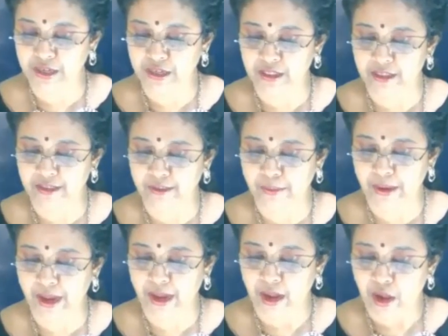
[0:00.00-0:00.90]
in this
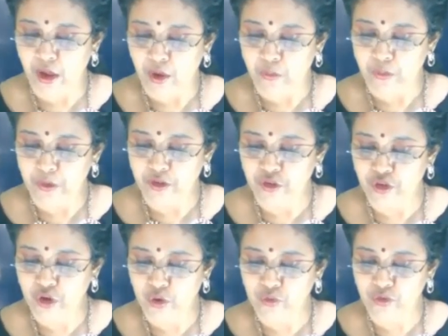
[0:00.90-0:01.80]
way, which
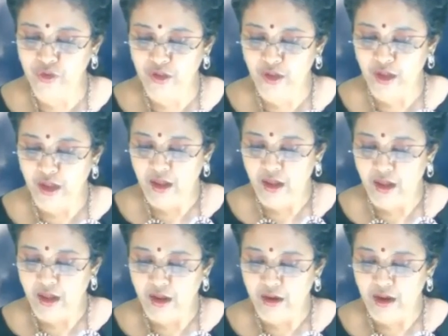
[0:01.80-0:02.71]
shows
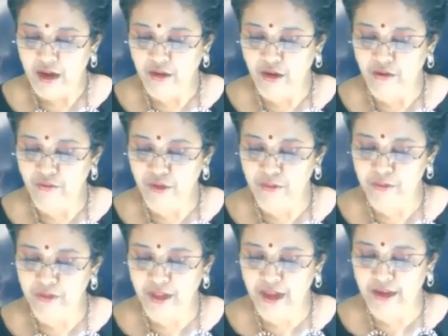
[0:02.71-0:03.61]
and
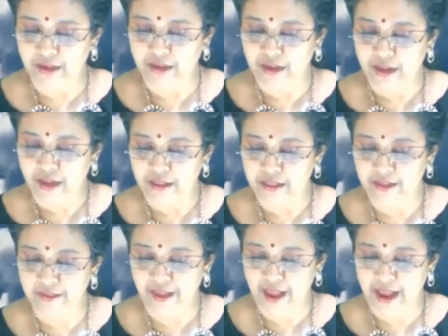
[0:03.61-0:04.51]
confirms that
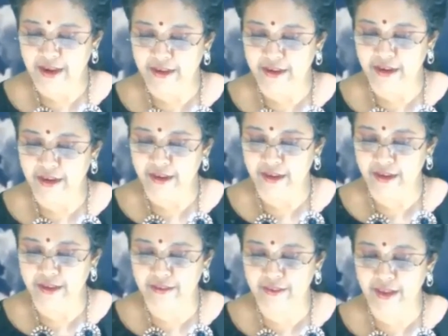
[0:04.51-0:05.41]
this end
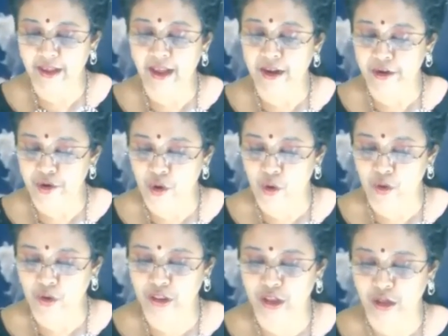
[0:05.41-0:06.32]
is a
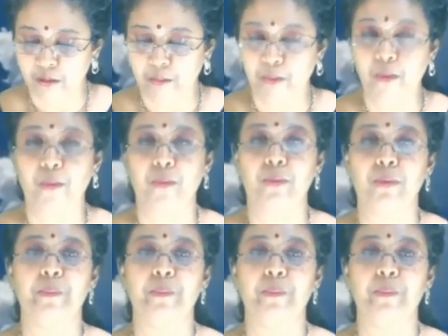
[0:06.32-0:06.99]
north pole.